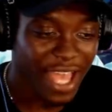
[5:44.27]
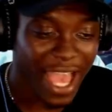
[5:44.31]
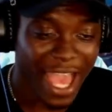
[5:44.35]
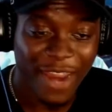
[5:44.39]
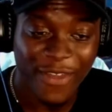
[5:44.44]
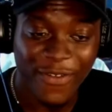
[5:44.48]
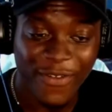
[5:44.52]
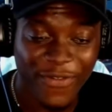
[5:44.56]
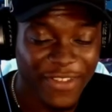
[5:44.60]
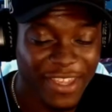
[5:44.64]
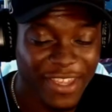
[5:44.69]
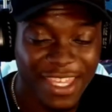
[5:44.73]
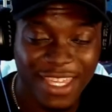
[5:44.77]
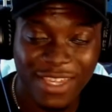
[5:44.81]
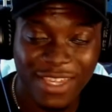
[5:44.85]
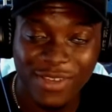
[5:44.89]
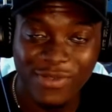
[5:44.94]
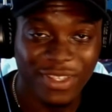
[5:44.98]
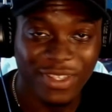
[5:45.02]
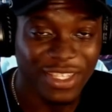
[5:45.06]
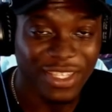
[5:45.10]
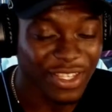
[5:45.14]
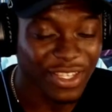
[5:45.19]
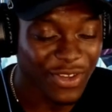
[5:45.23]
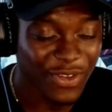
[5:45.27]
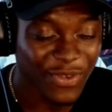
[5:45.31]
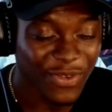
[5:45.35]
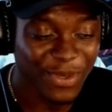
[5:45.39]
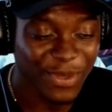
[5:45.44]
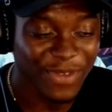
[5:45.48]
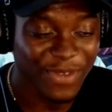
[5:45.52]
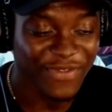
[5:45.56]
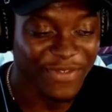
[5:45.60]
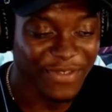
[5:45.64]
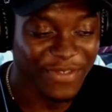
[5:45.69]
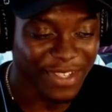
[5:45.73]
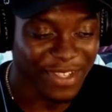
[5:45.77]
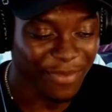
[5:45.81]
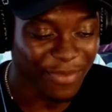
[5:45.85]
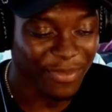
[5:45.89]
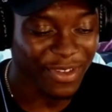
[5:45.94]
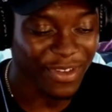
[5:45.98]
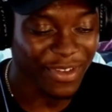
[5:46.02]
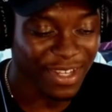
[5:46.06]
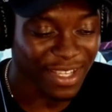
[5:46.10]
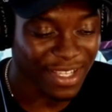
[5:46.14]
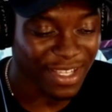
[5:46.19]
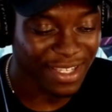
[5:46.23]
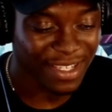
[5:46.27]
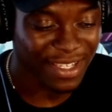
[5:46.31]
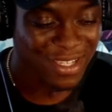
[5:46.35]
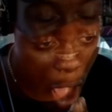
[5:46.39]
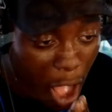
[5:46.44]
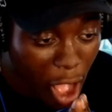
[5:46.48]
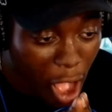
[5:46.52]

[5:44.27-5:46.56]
I don't think he wants to know either, to be honest.